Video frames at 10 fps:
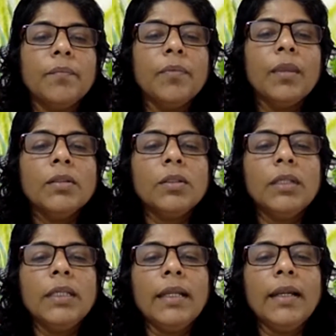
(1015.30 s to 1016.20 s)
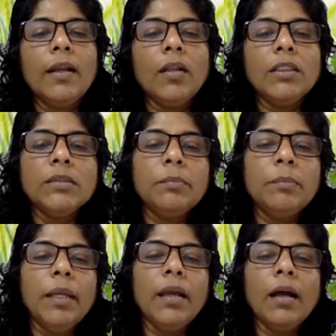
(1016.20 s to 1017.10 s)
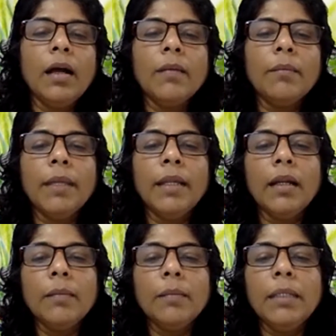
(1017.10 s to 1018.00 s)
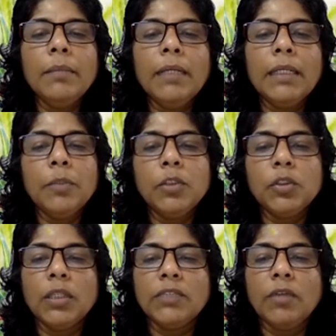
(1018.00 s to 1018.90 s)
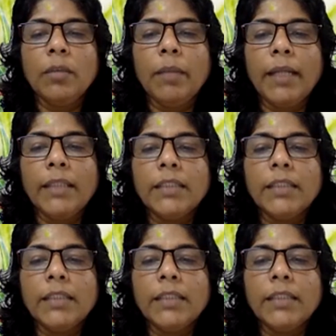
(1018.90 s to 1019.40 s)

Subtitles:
So here analogies may or may not be in multiple choice format.